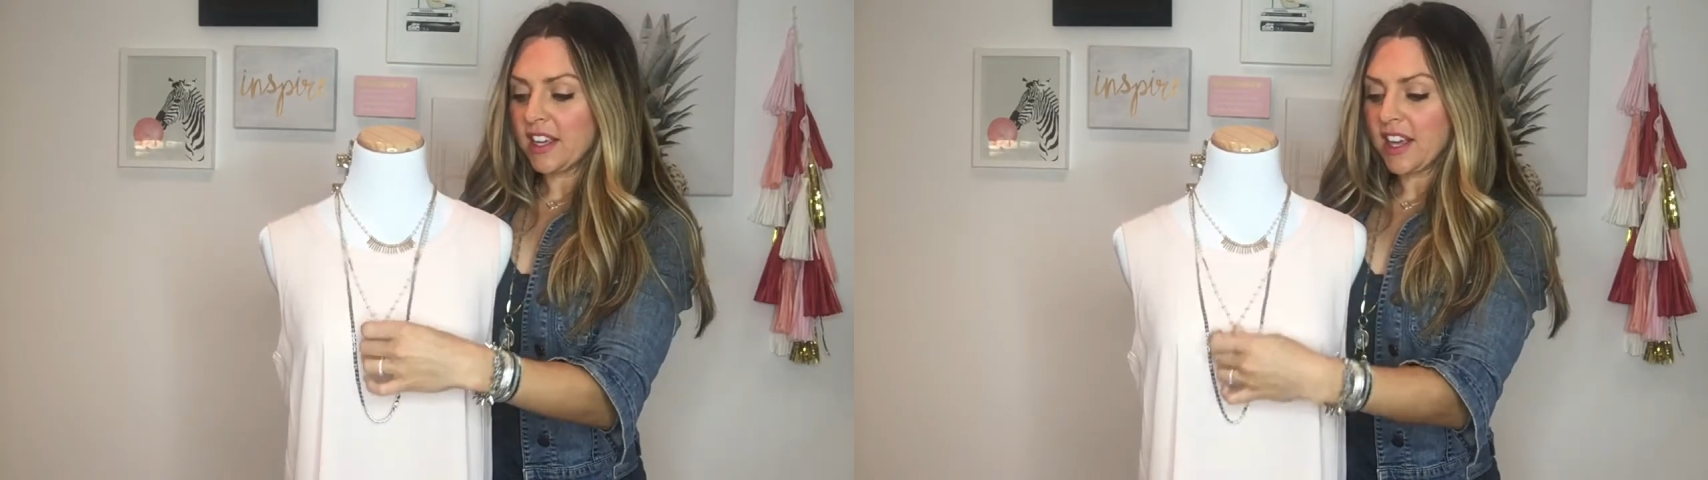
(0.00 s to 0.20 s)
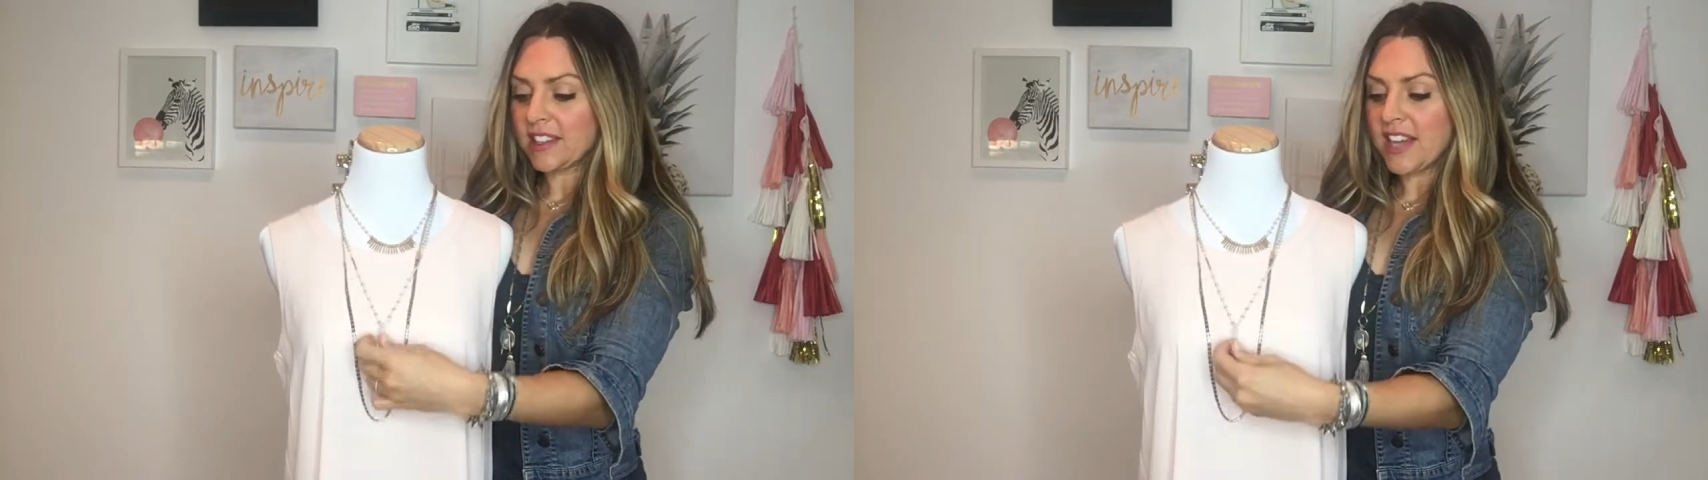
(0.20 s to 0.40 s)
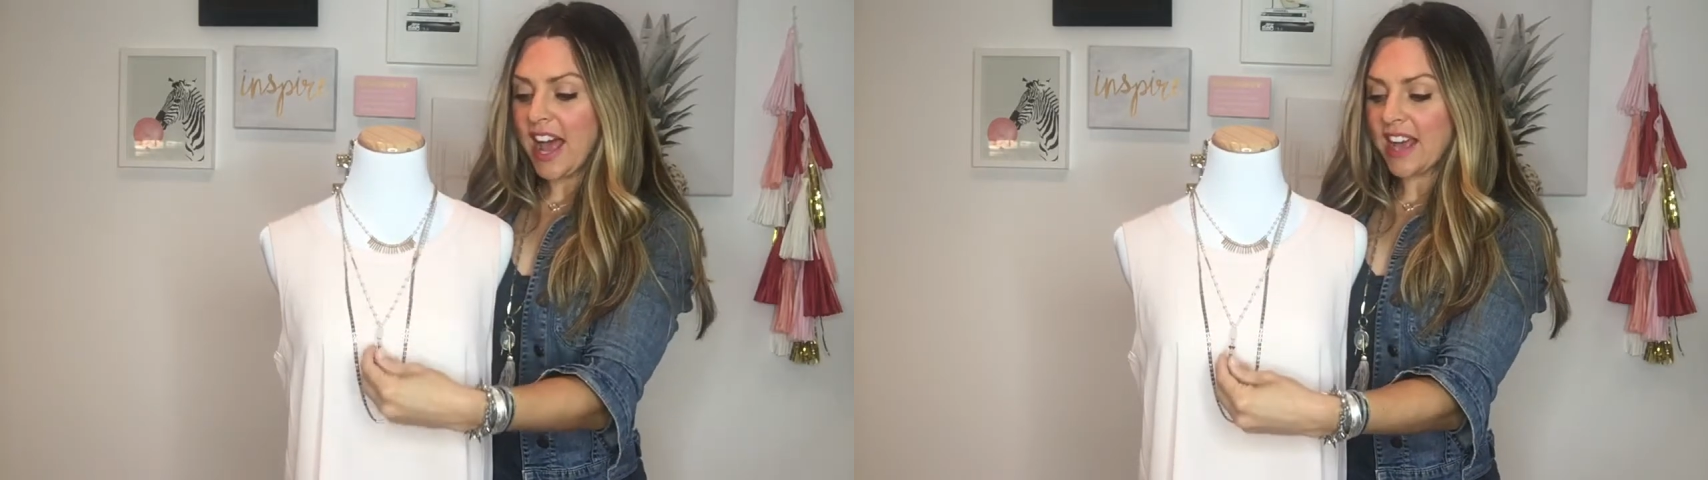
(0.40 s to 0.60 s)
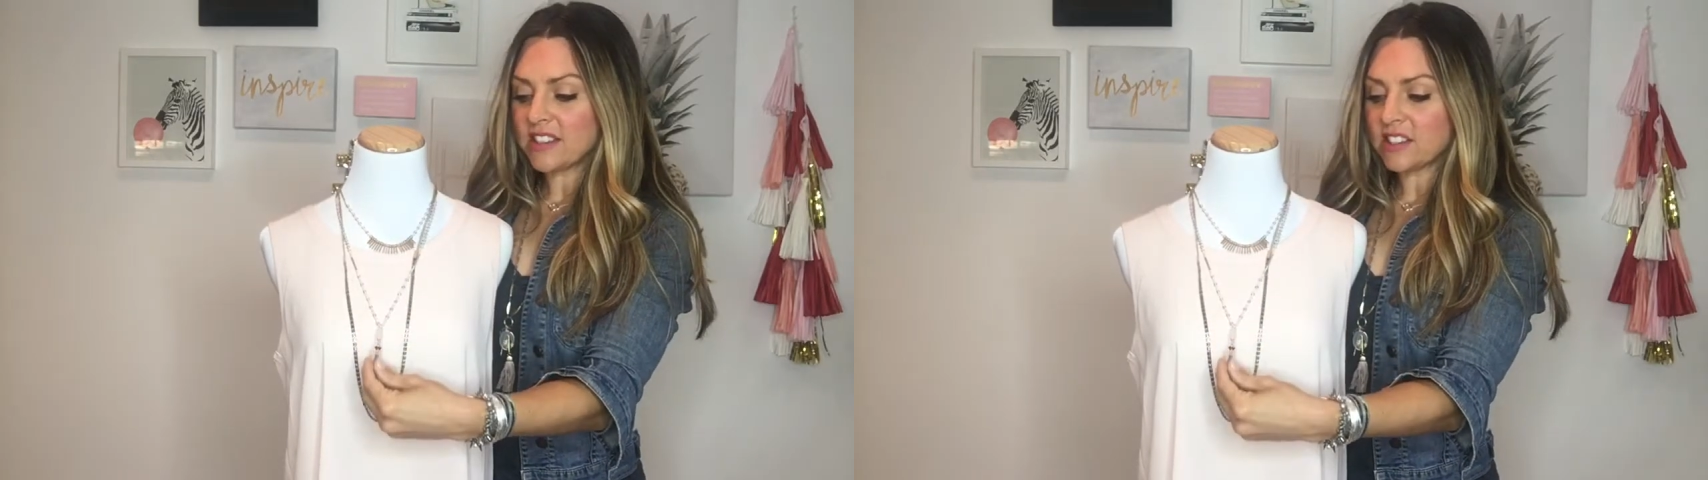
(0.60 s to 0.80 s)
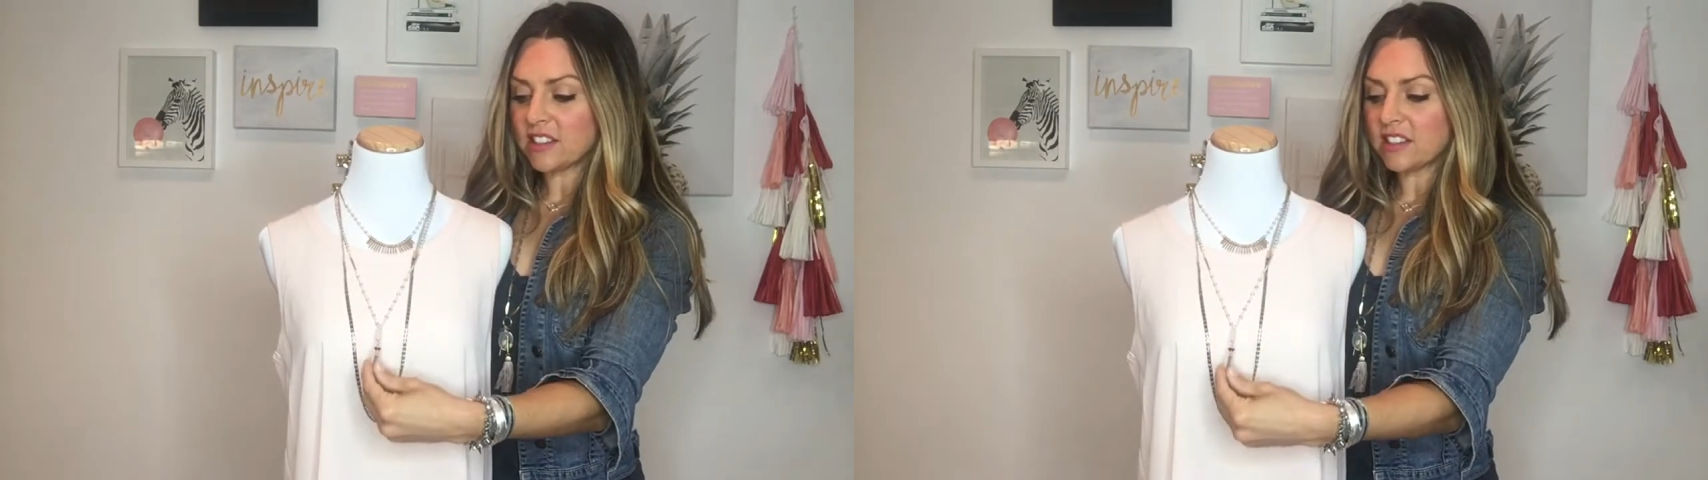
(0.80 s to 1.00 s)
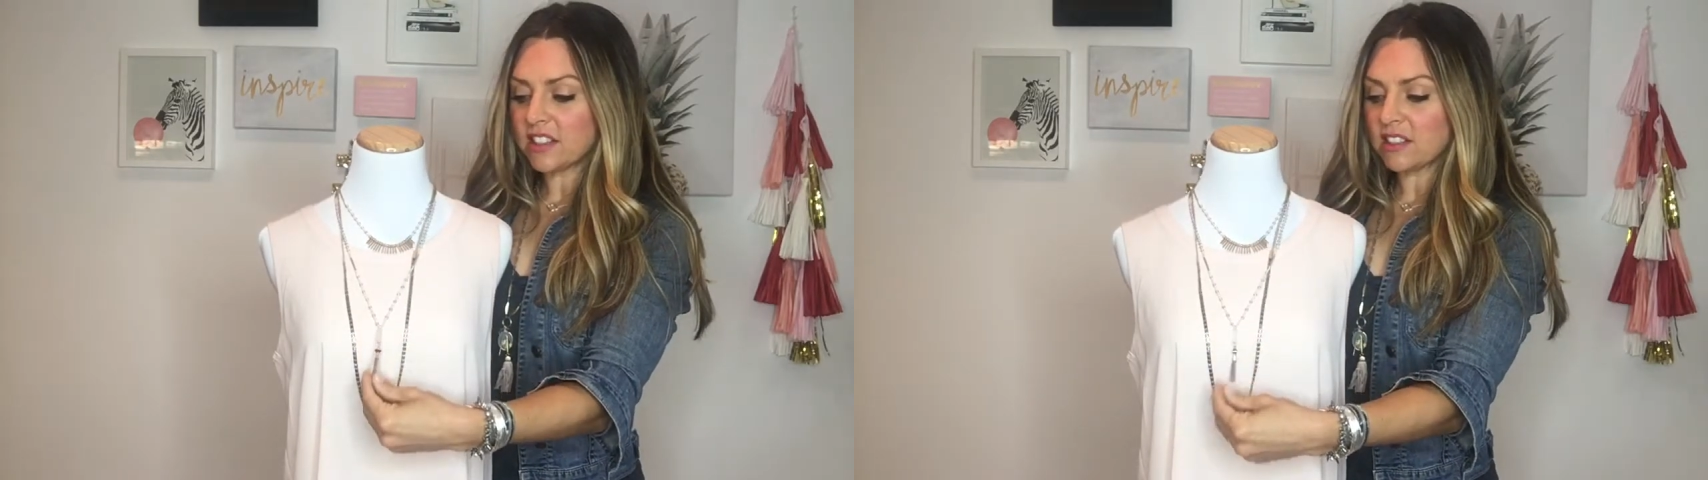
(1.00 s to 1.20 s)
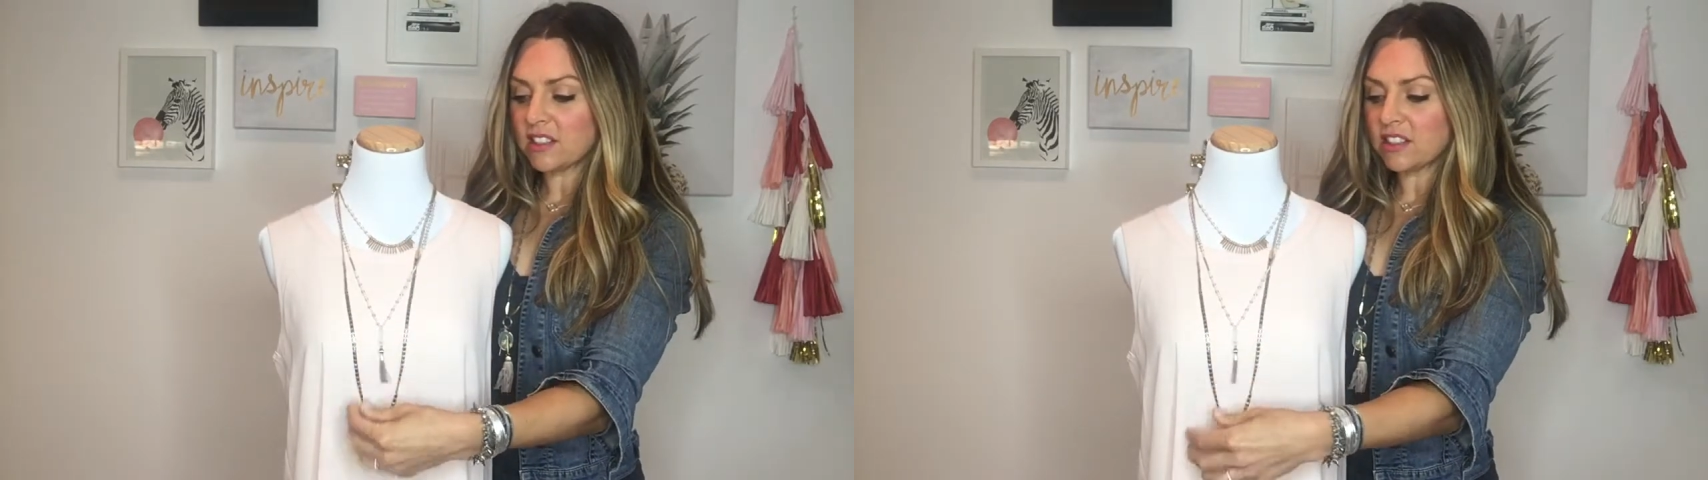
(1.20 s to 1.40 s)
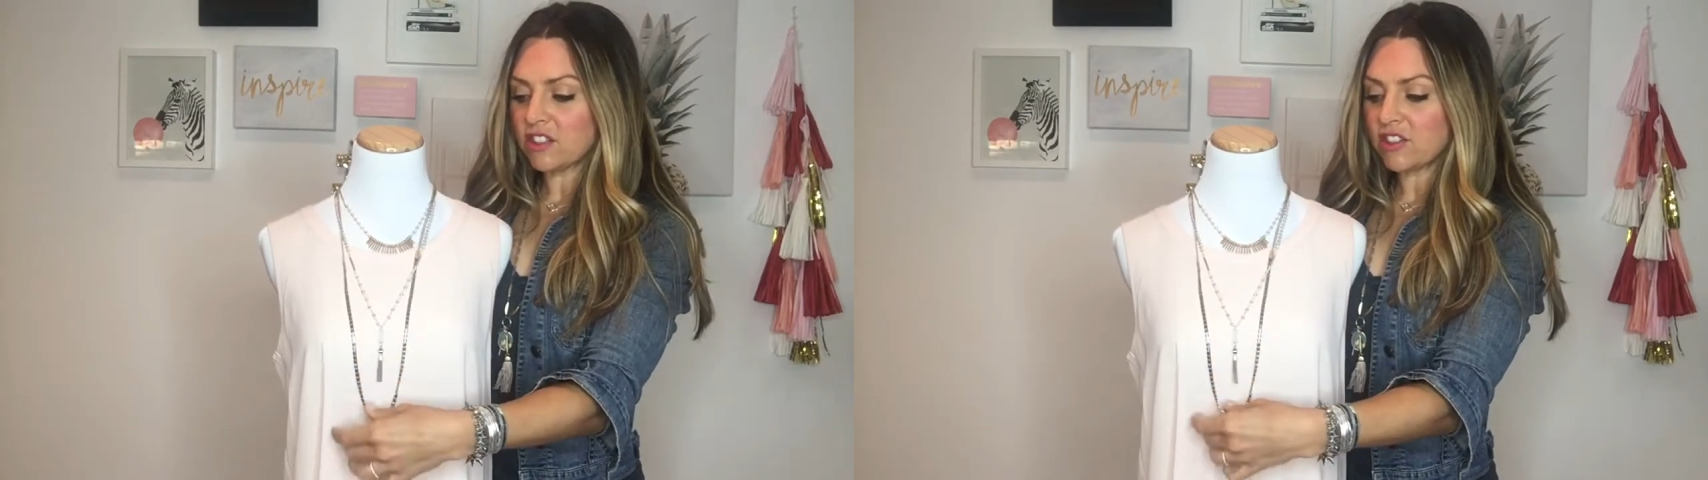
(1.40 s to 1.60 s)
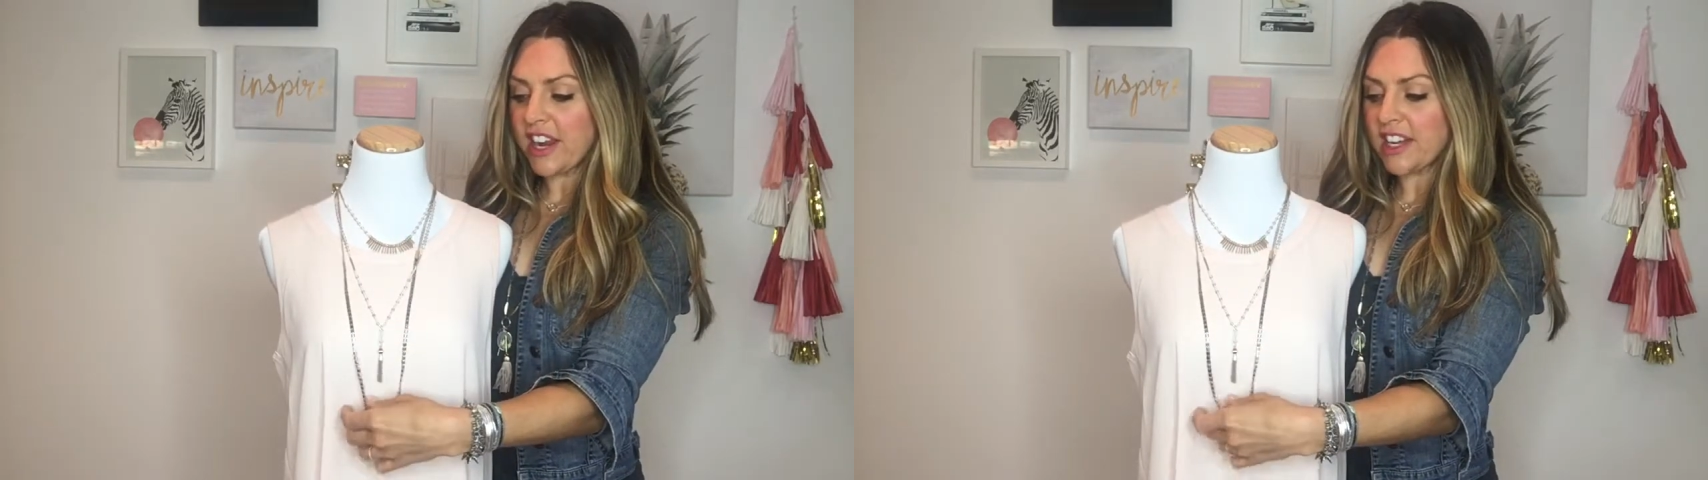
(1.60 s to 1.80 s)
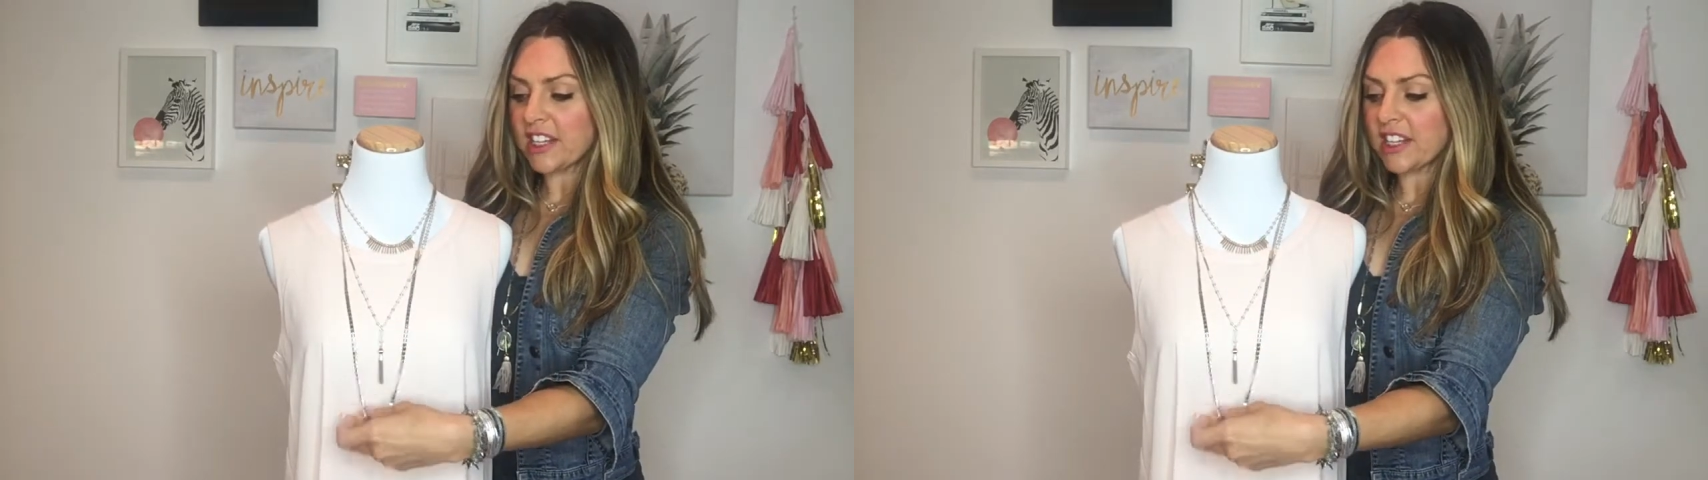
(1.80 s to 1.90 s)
a tasseled strand,